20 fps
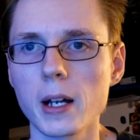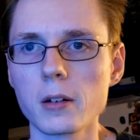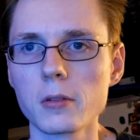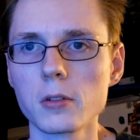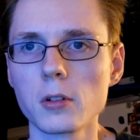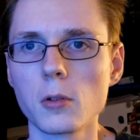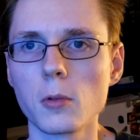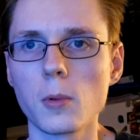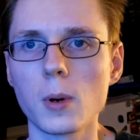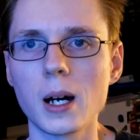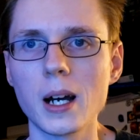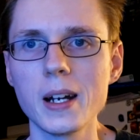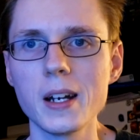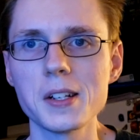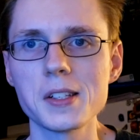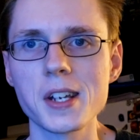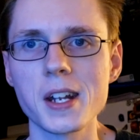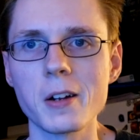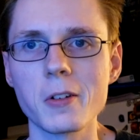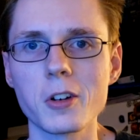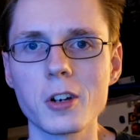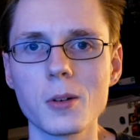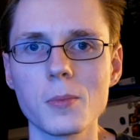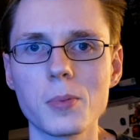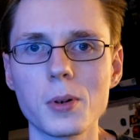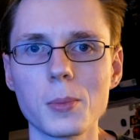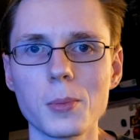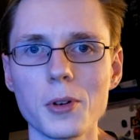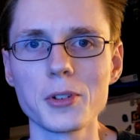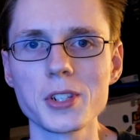don't know why Nintendo couldn't
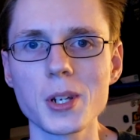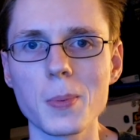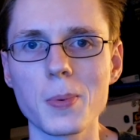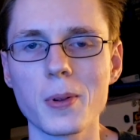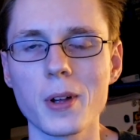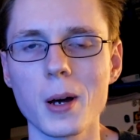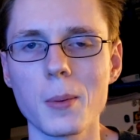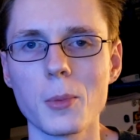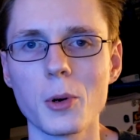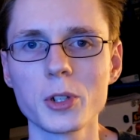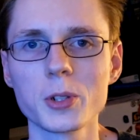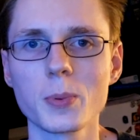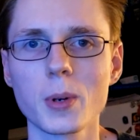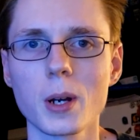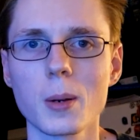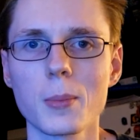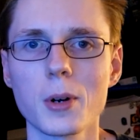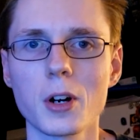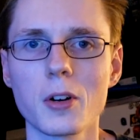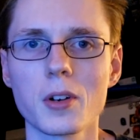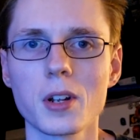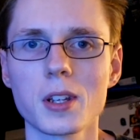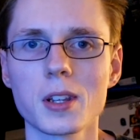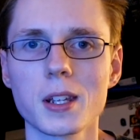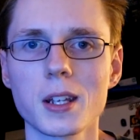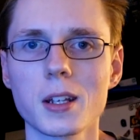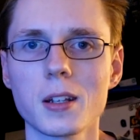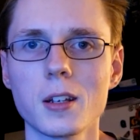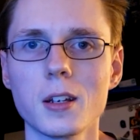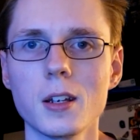put a multiplayer mode in
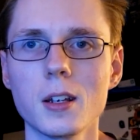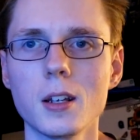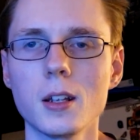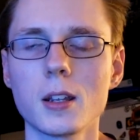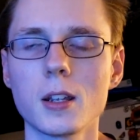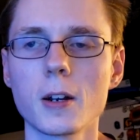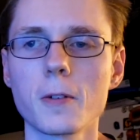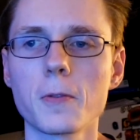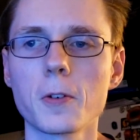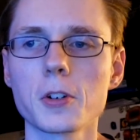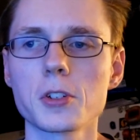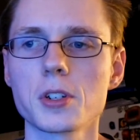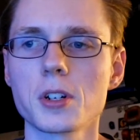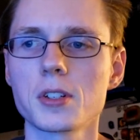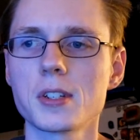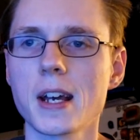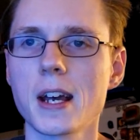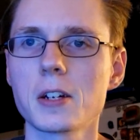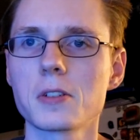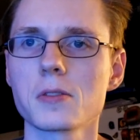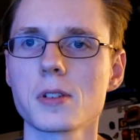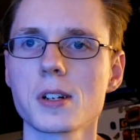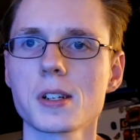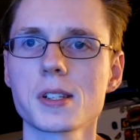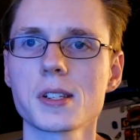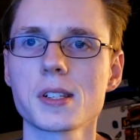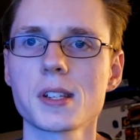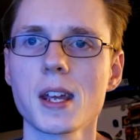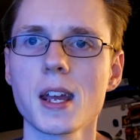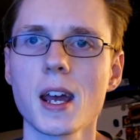their version of
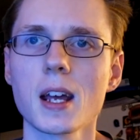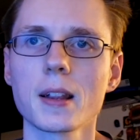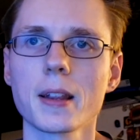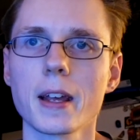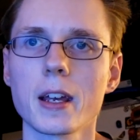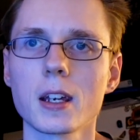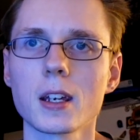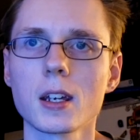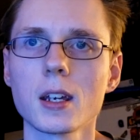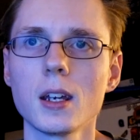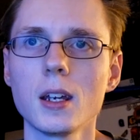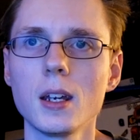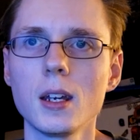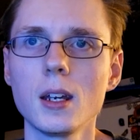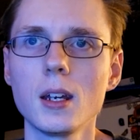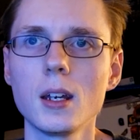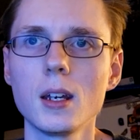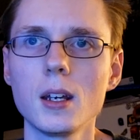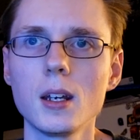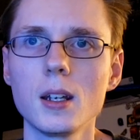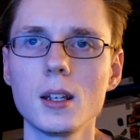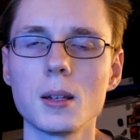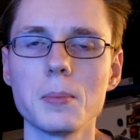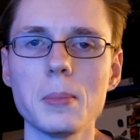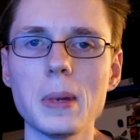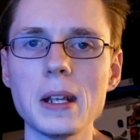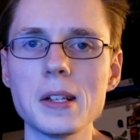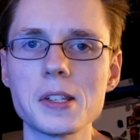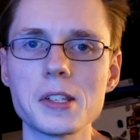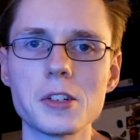Tetris. They had like the
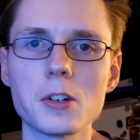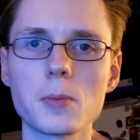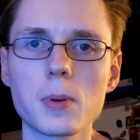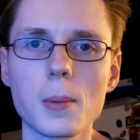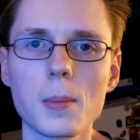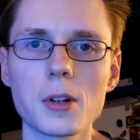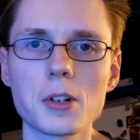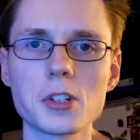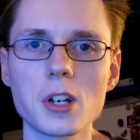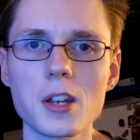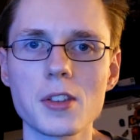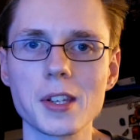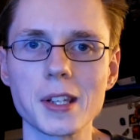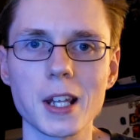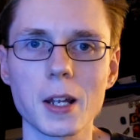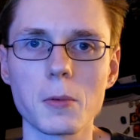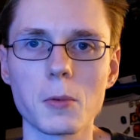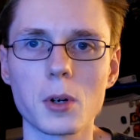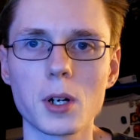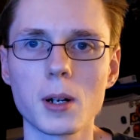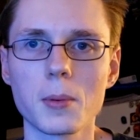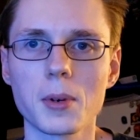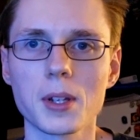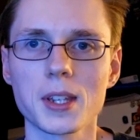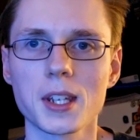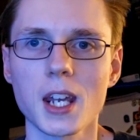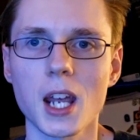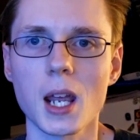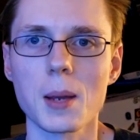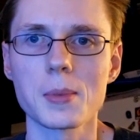means to do pretty much anything they wanted with
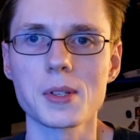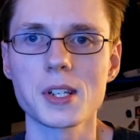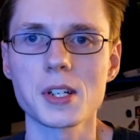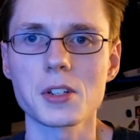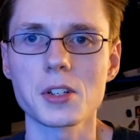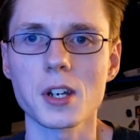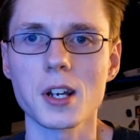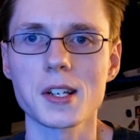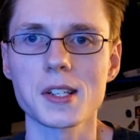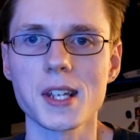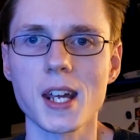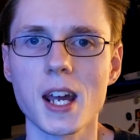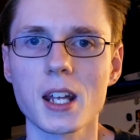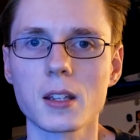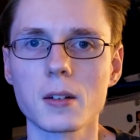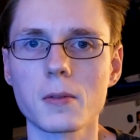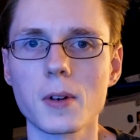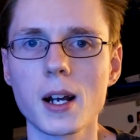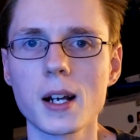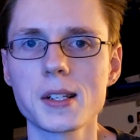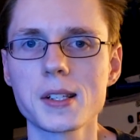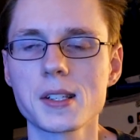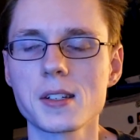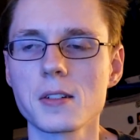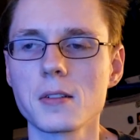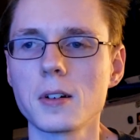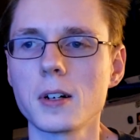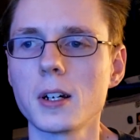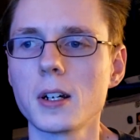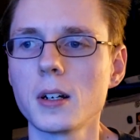the game essentially because they had the rights
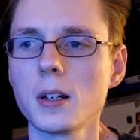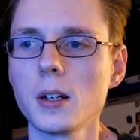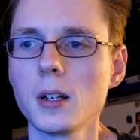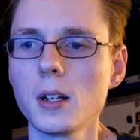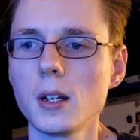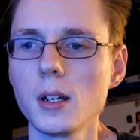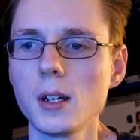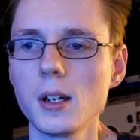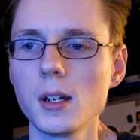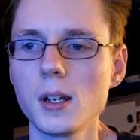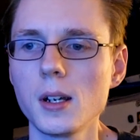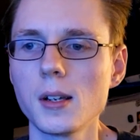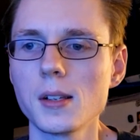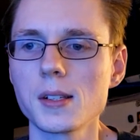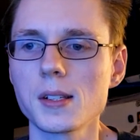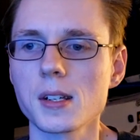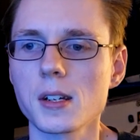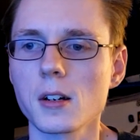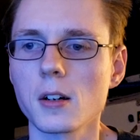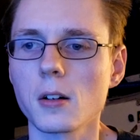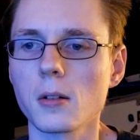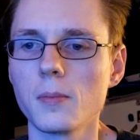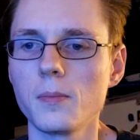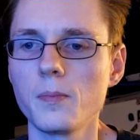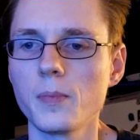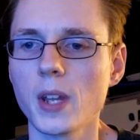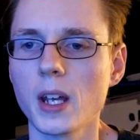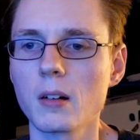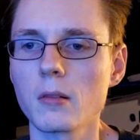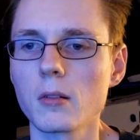to it. So
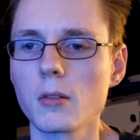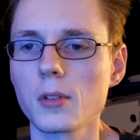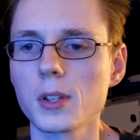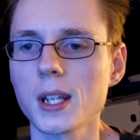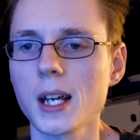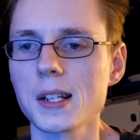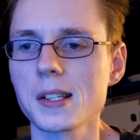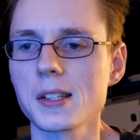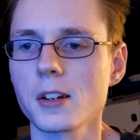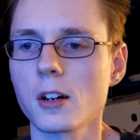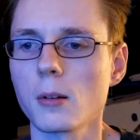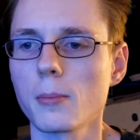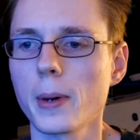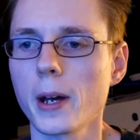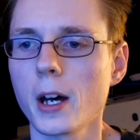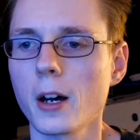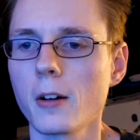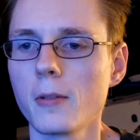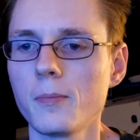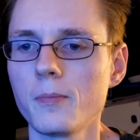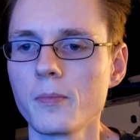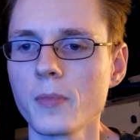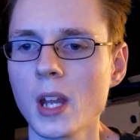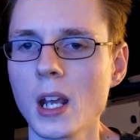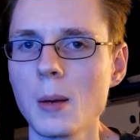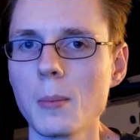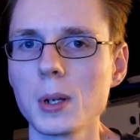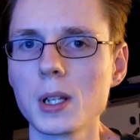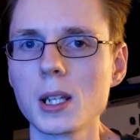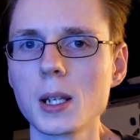I don't know what that's all about.
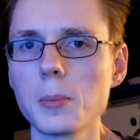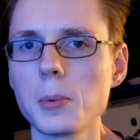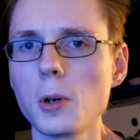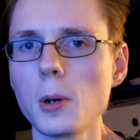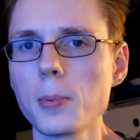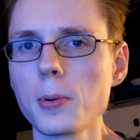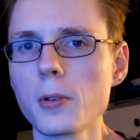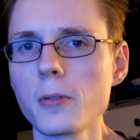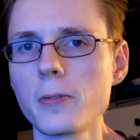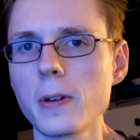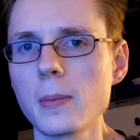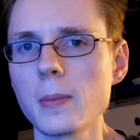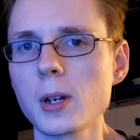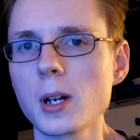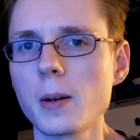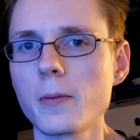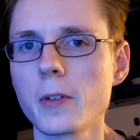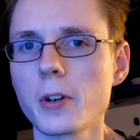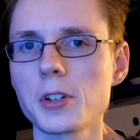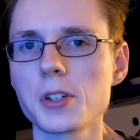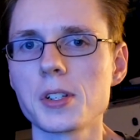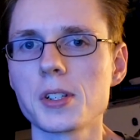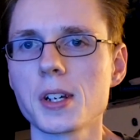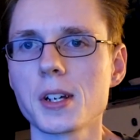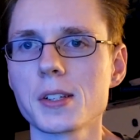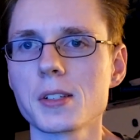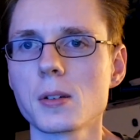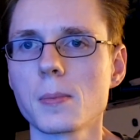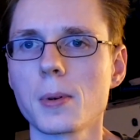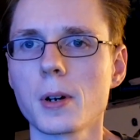But the Bulletproof Famicom version is
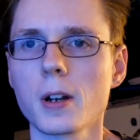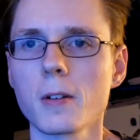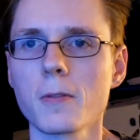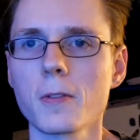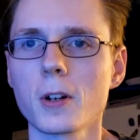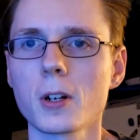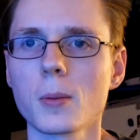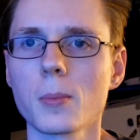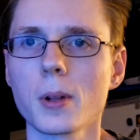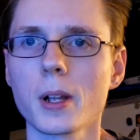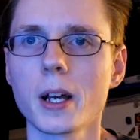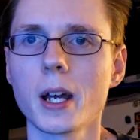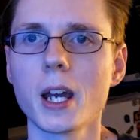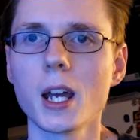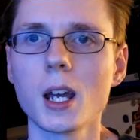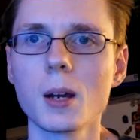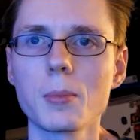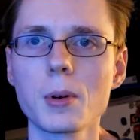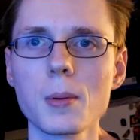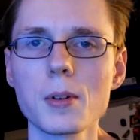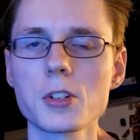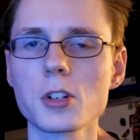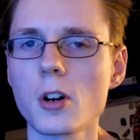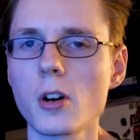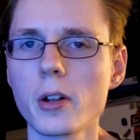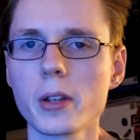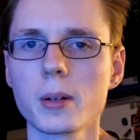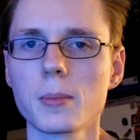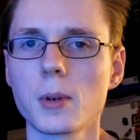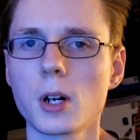also pretty fun to play. Pretty much all
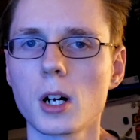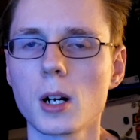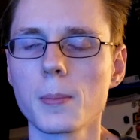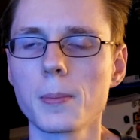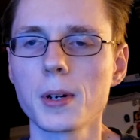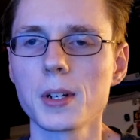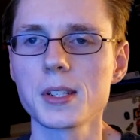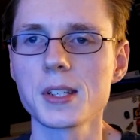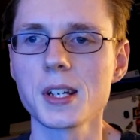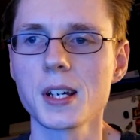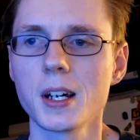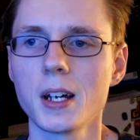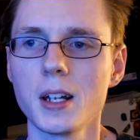of them are, but